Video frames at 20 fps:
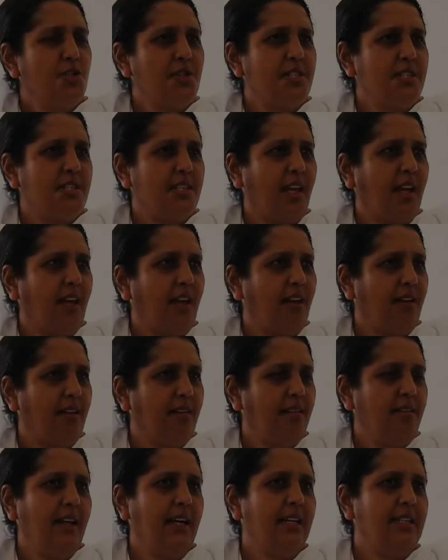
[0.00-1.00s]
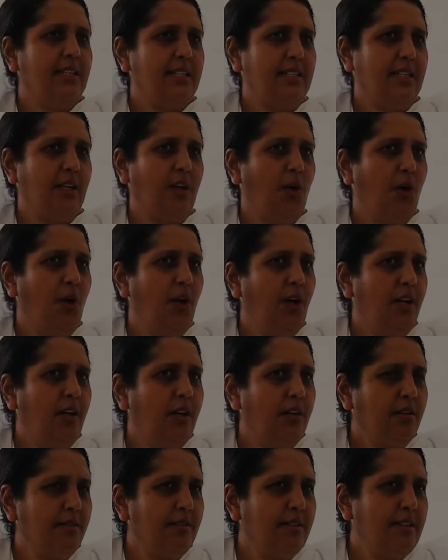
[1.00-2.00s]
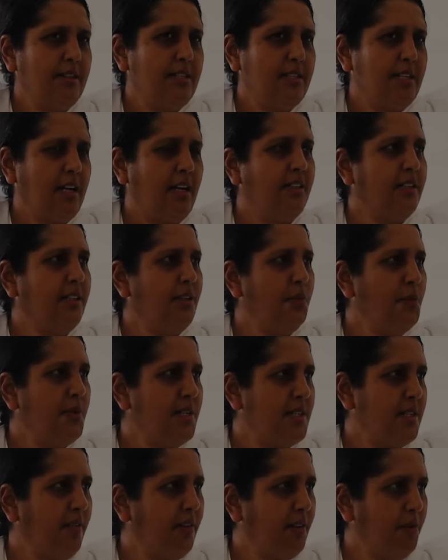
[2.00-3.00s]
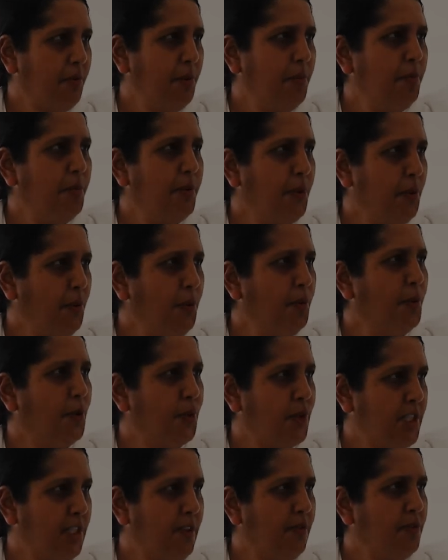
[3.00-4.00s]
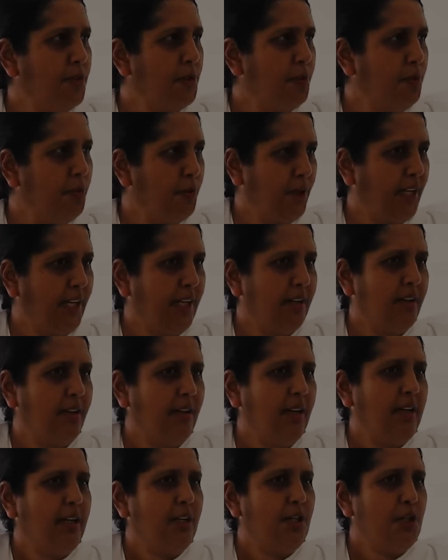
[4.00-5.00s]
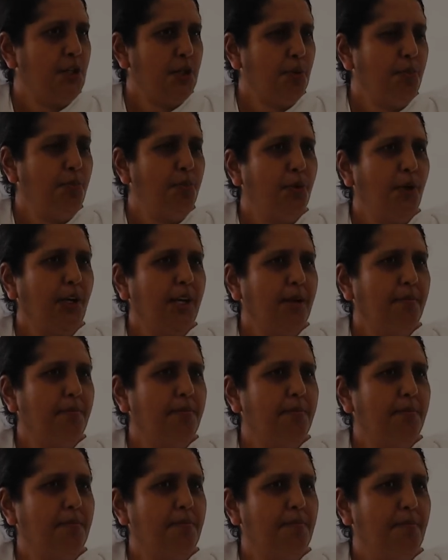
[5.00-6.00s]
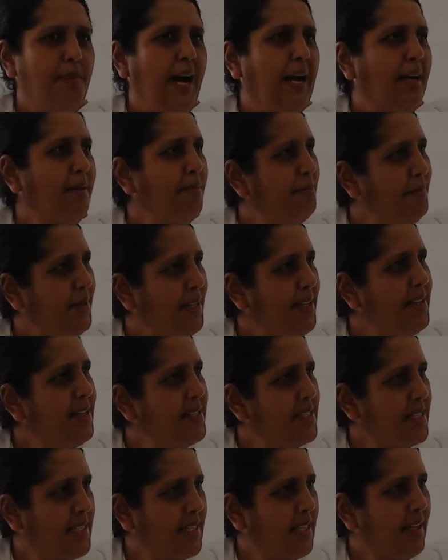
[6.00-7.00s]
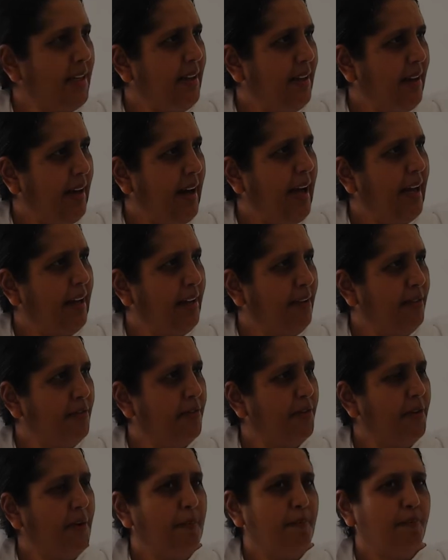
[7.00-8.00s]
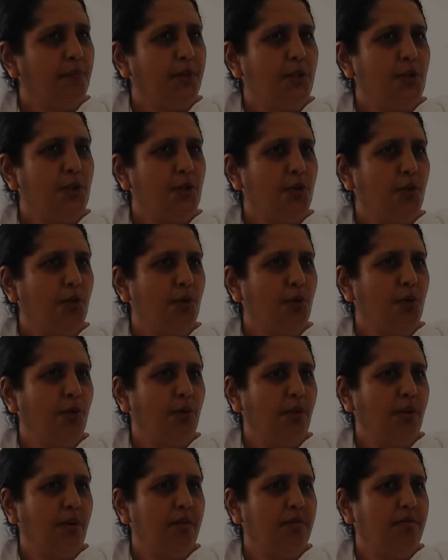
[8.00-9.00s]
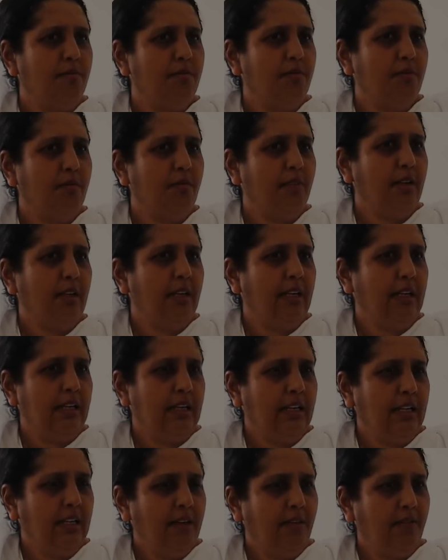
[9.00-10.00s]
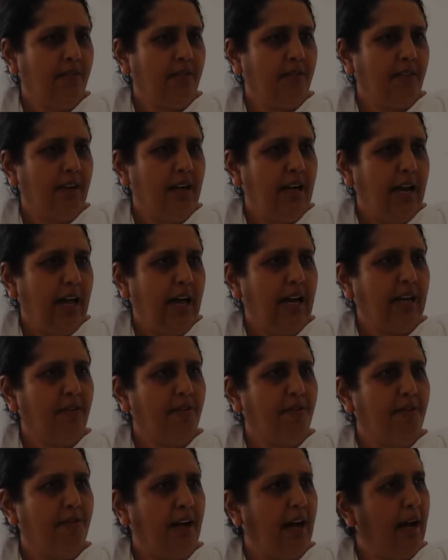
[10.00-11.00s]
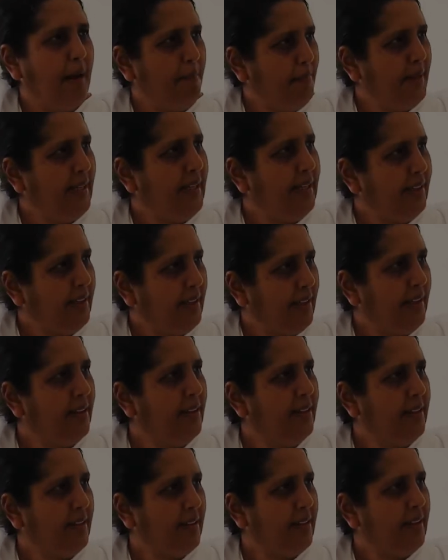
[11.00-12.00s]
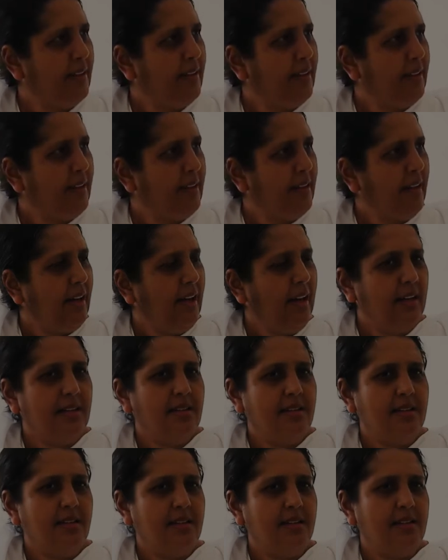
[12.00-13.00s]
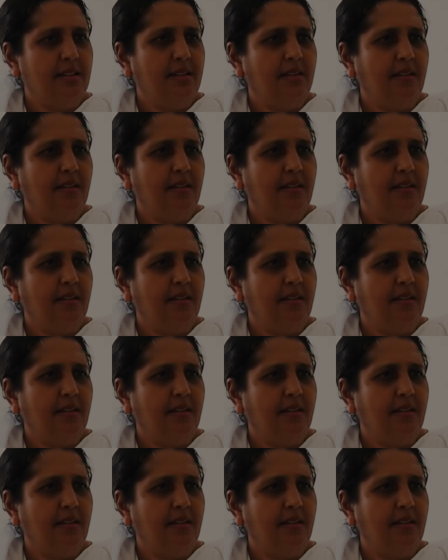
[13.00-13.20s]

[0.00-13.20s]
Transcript: to say that all started with a very pure motive to bring back peace in life, to live life happily, and